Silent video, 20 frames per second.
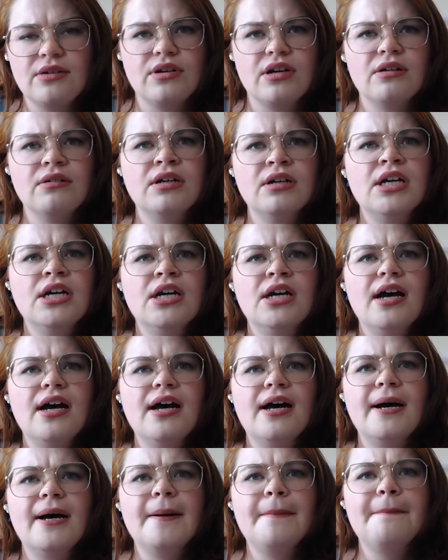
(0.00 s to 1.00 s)
I don't know.
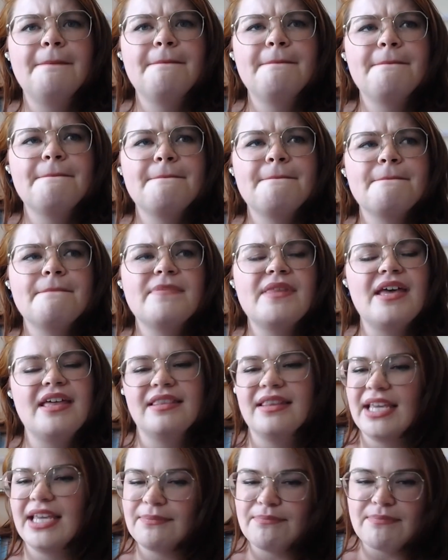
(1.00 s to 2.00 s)
Um,
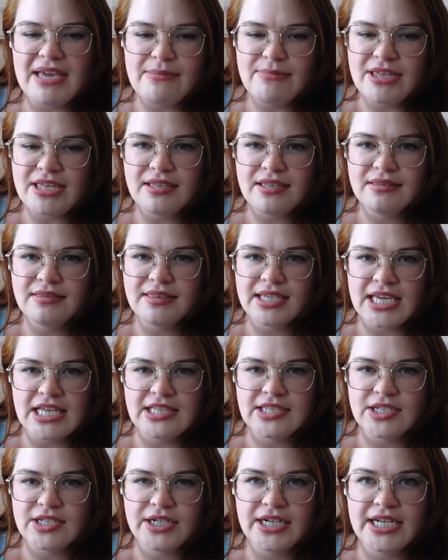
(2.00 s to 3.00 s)
that like maybe the
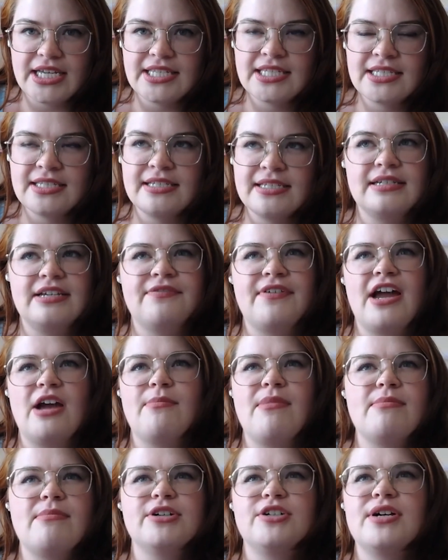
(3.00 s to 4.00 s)
kids are his if i
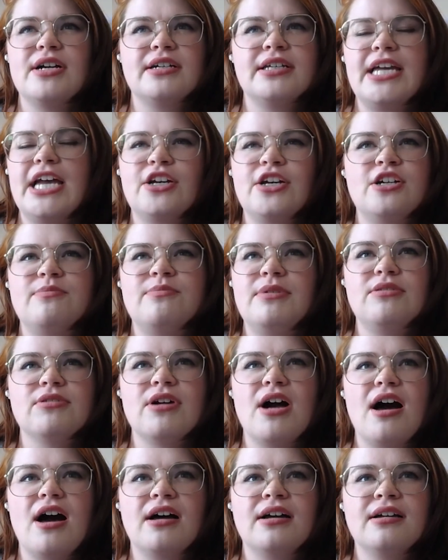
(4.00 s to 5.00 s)
remember correctly i could be
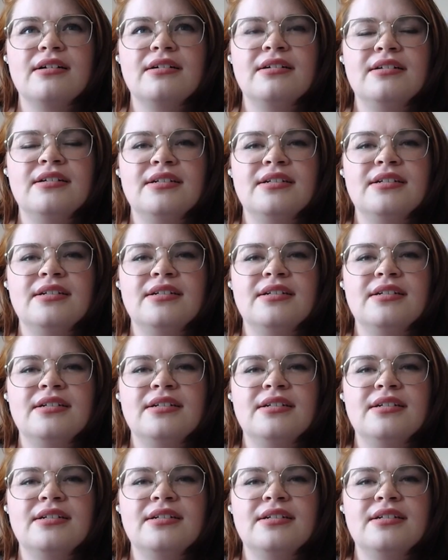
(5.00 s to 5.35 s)
wrong